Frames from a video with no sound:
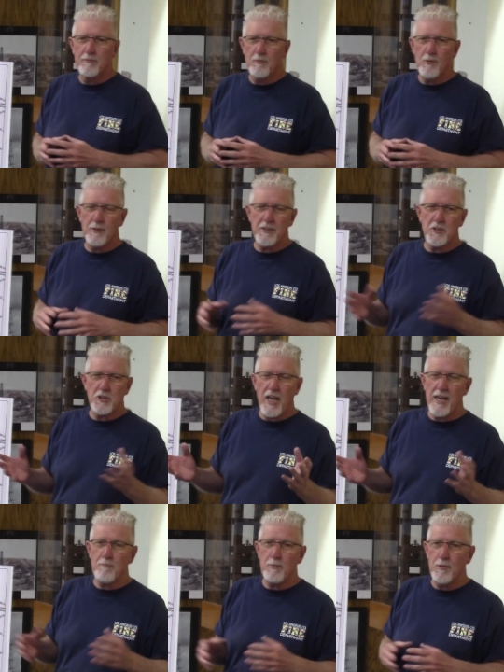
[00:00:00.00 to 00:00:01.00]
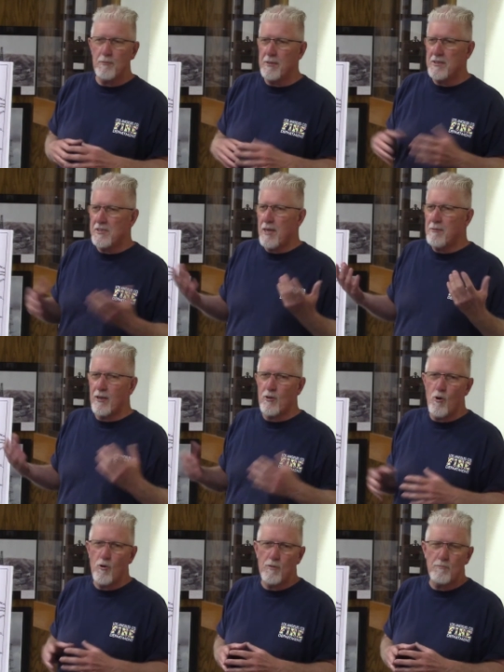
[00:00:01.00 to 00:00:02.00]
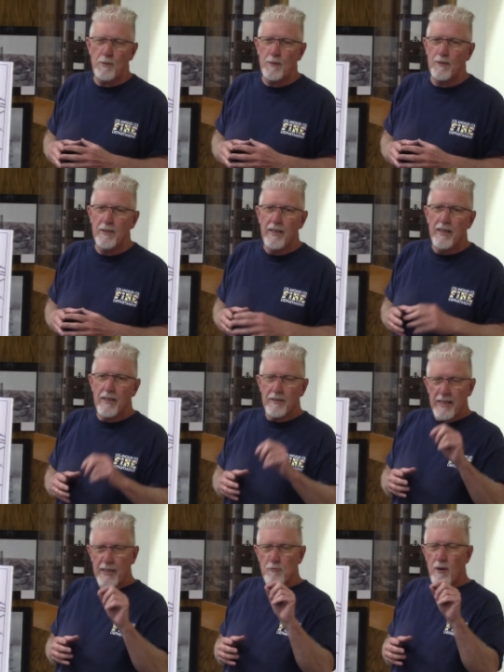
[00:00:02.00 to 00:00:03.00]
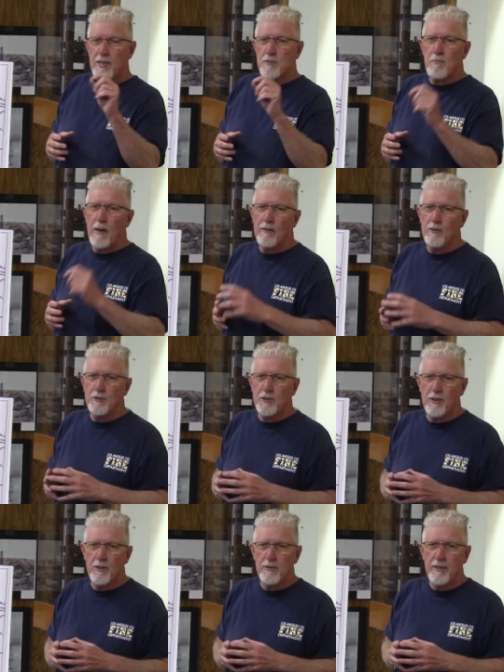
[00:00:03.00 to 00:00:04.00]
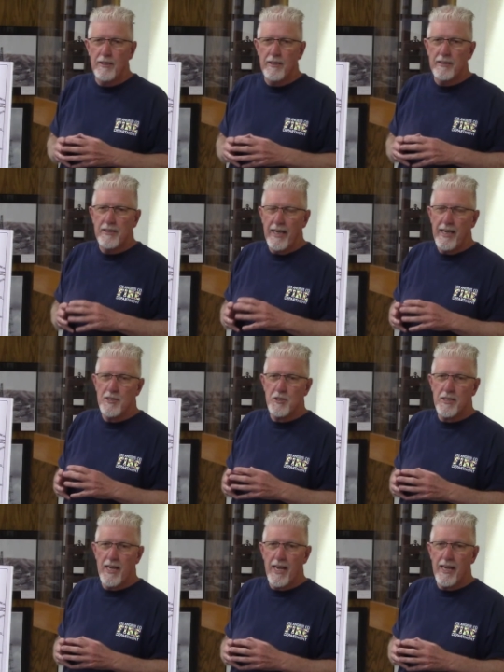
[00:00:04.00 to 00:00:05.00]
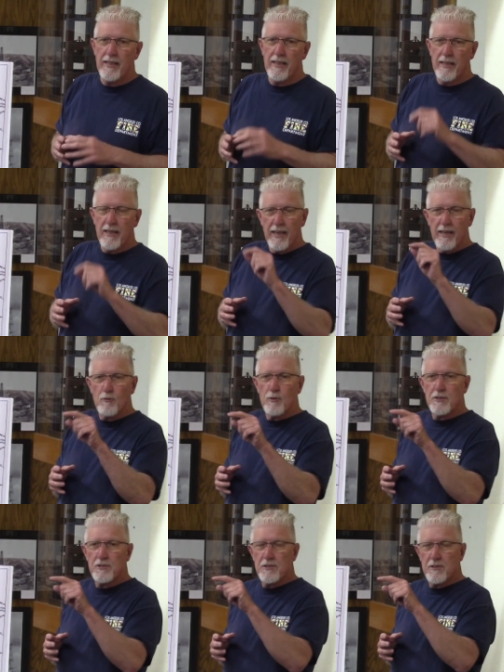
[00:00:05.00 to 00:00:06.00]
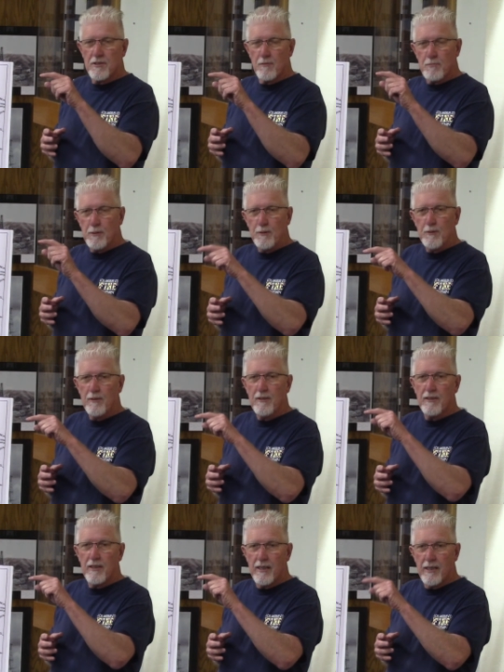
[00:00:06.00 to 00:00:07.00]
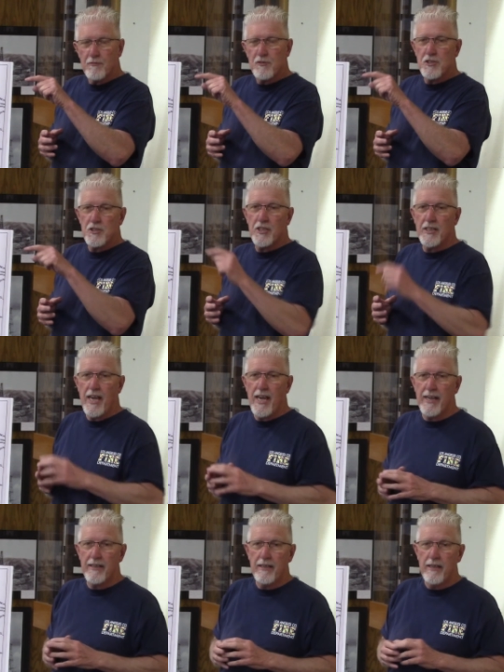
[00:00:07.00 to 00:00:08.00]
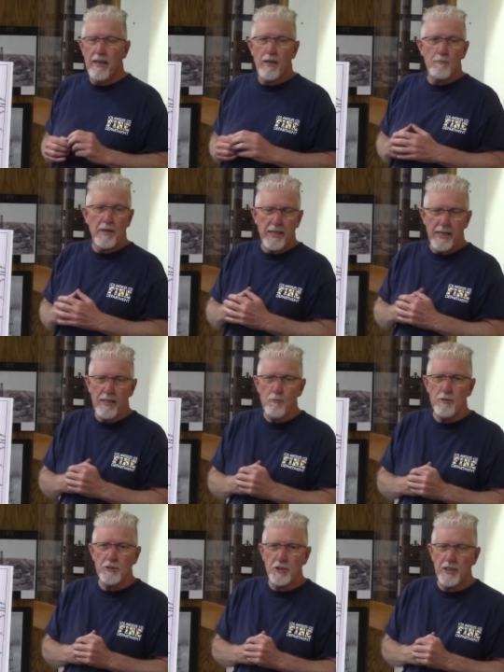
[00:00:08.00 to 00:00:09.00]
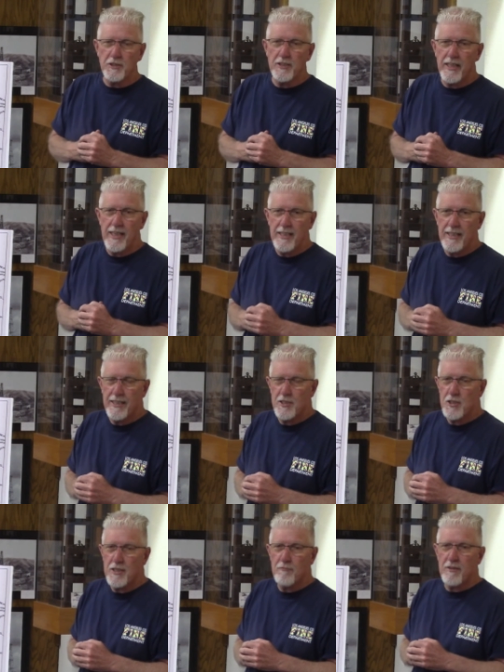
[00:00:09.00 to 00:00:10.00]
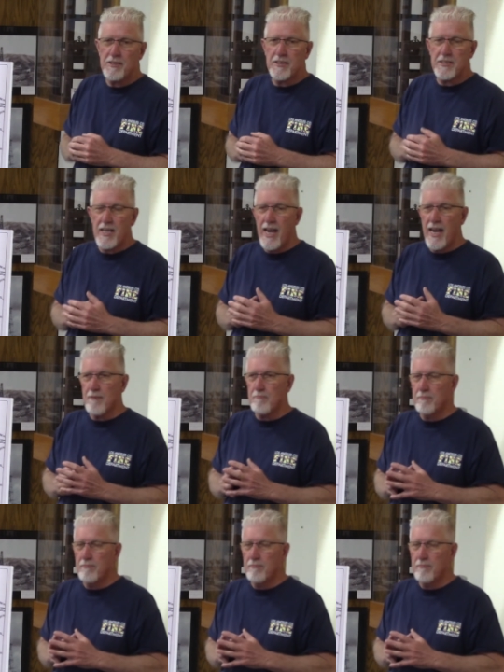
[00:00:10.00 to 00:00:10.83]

But what does chain pull? It'd be the same at Gordon pool? that's why it's Pozo de Shanae. It was the pool of Shanae. But he was just the Indian chief at the time.